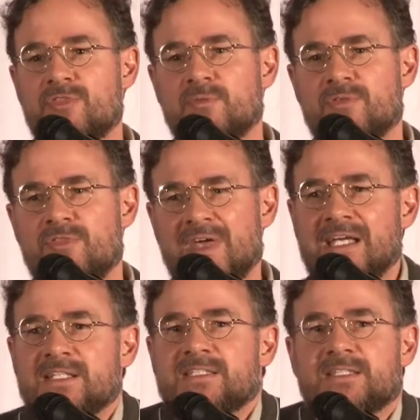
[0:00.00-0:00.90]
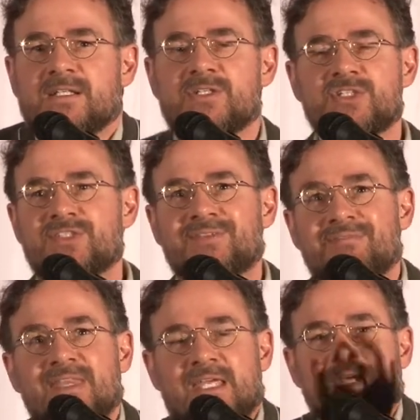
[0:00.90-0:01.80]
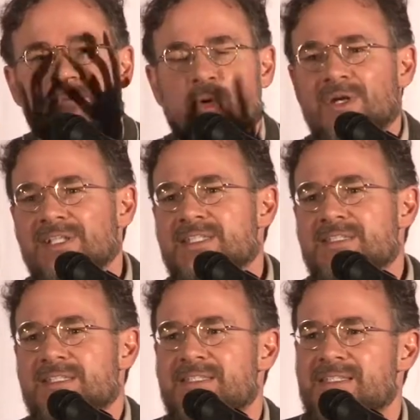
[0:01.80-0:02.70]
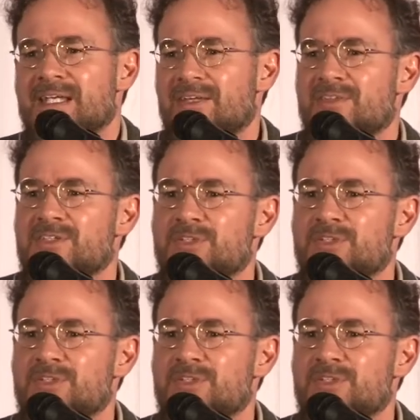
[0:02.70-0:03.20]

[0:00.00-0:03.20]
with things that are just pointless aesthetic things